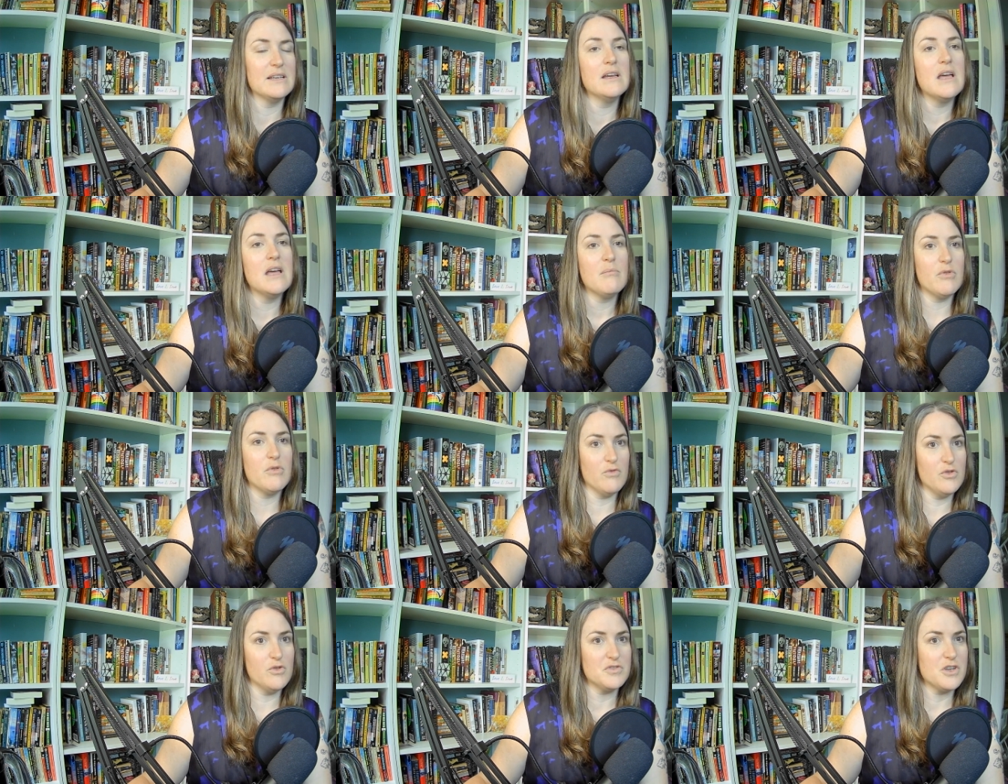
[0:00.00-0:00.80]
But
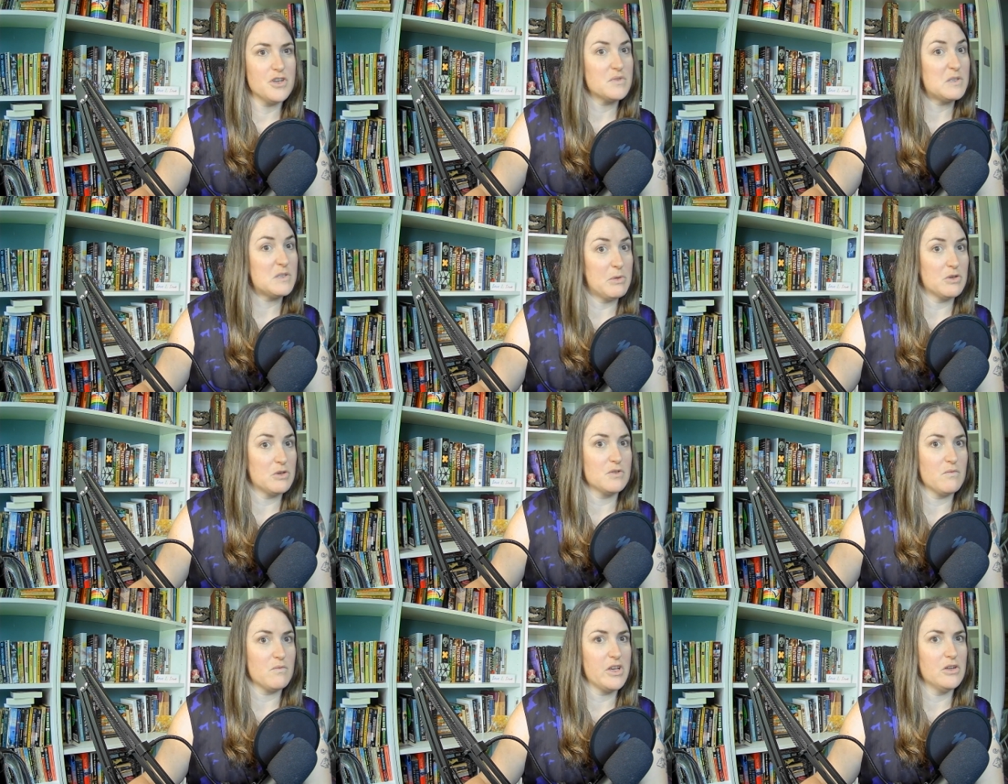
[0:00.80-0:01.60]
Roos knows spirits are
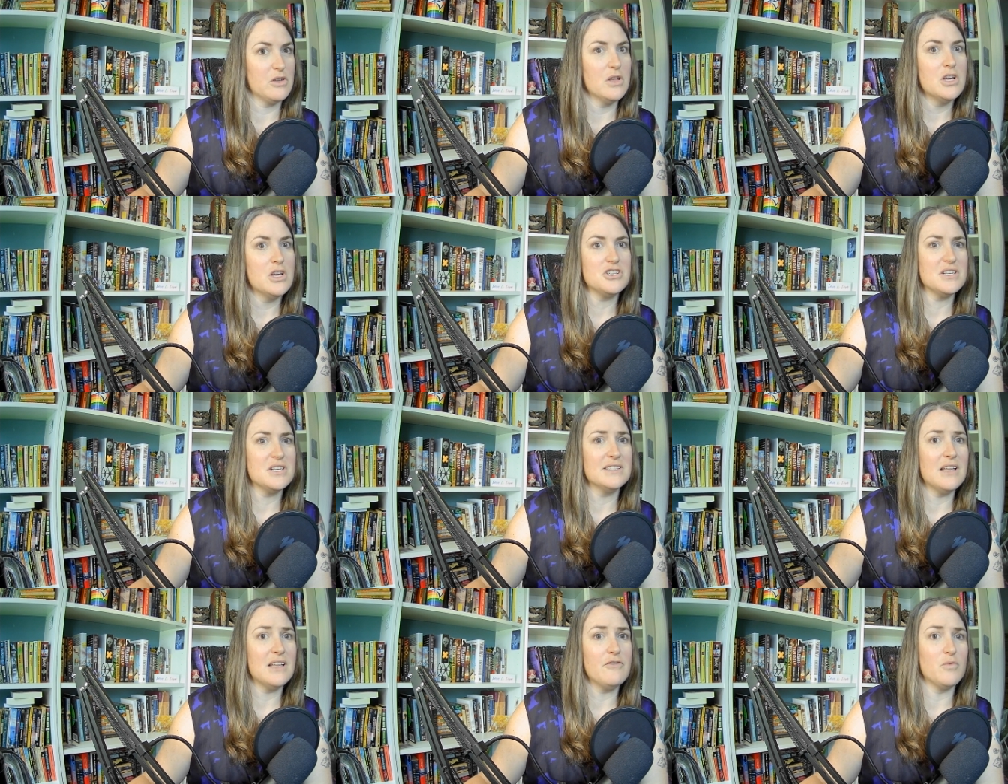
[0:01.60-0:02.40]
real. She's
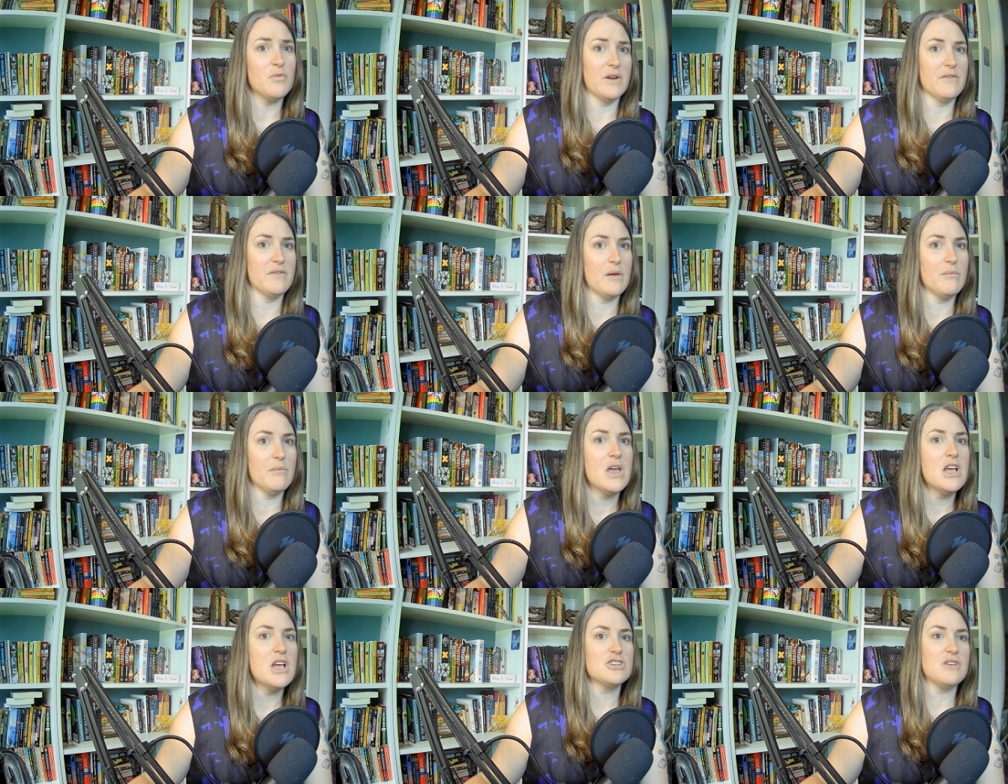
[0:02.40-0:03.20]
loved one of them.
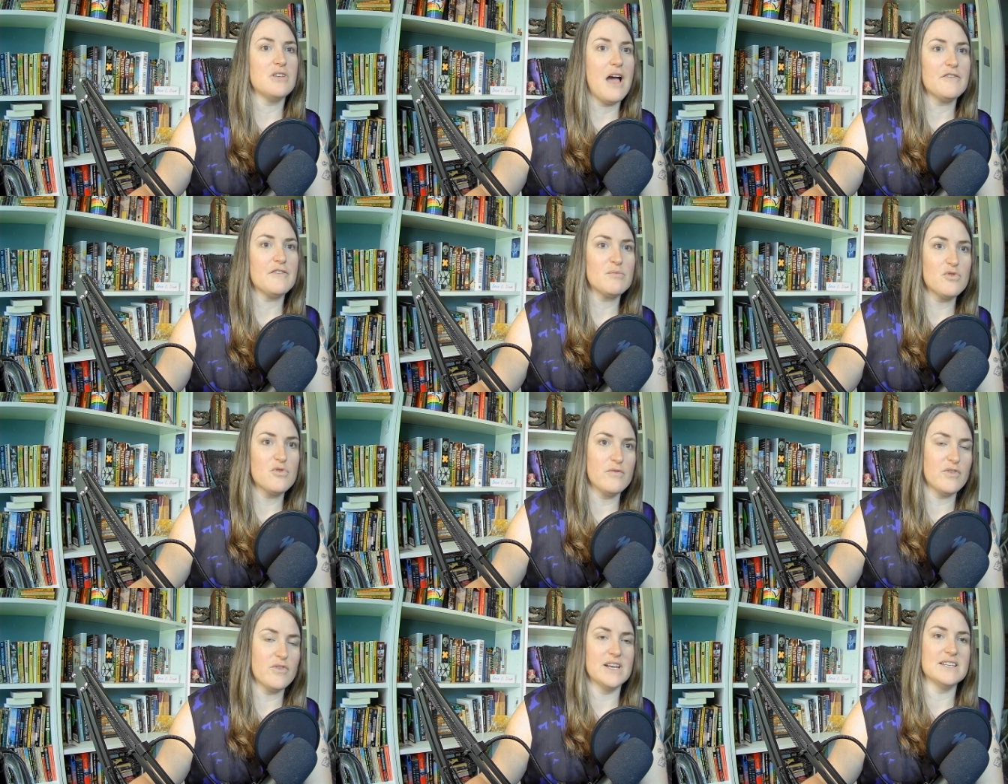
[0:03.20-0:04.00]
She'll have to prove
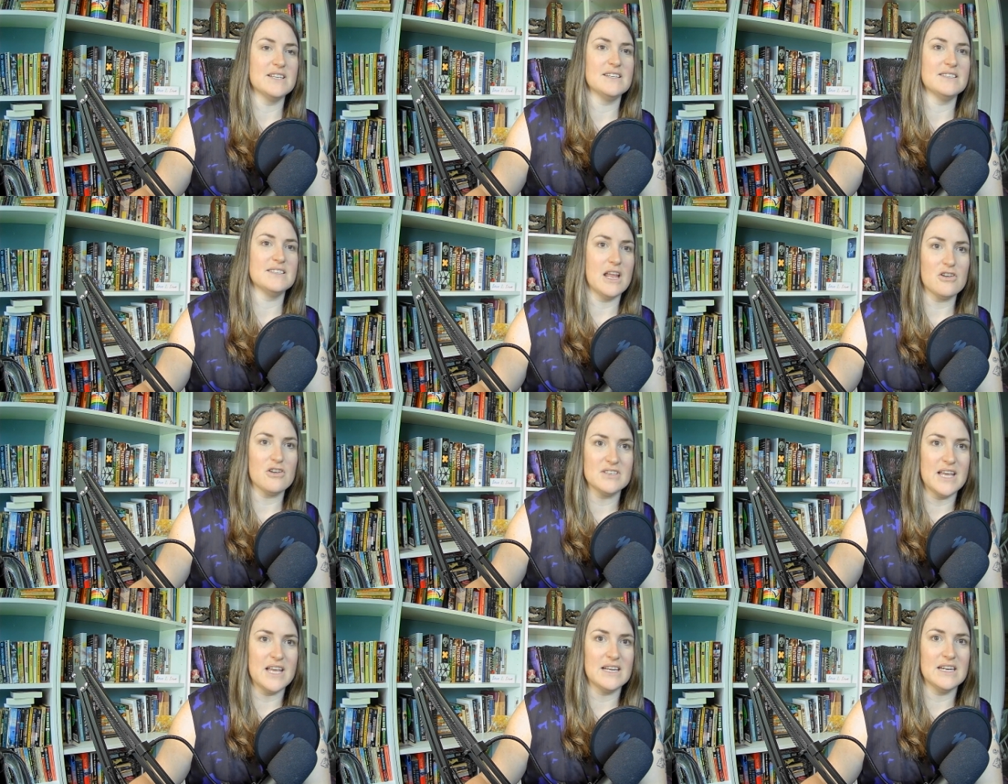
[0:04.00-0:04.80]
her innocence and her
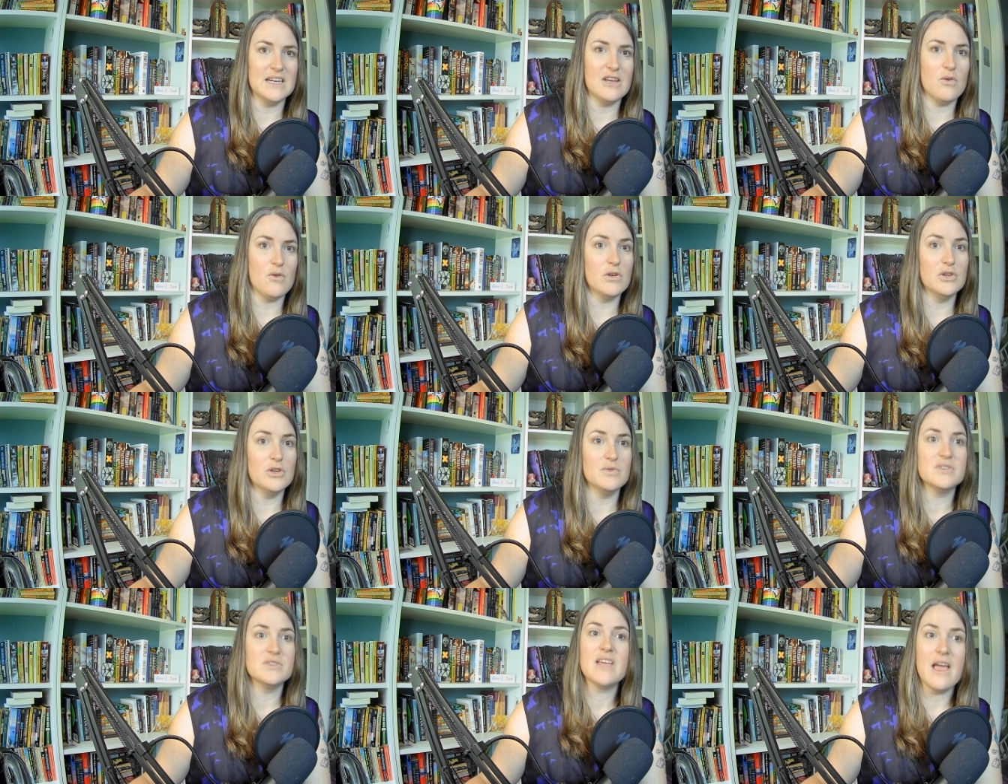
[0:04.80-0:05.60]
sanity, or
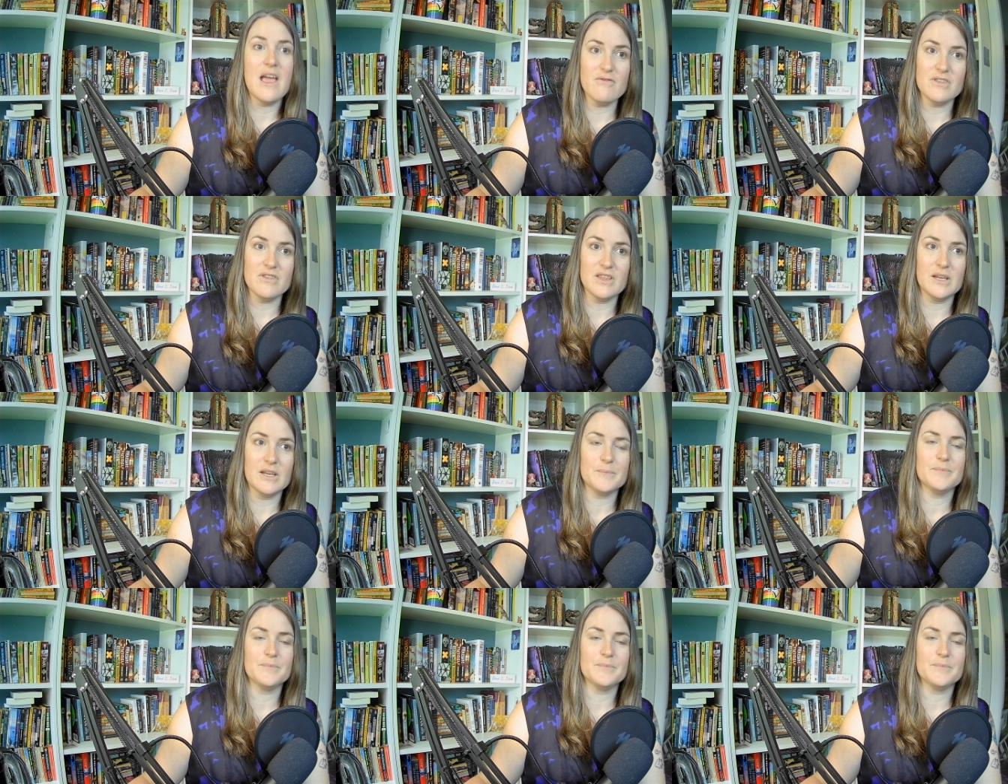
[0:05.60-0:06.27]
lose everything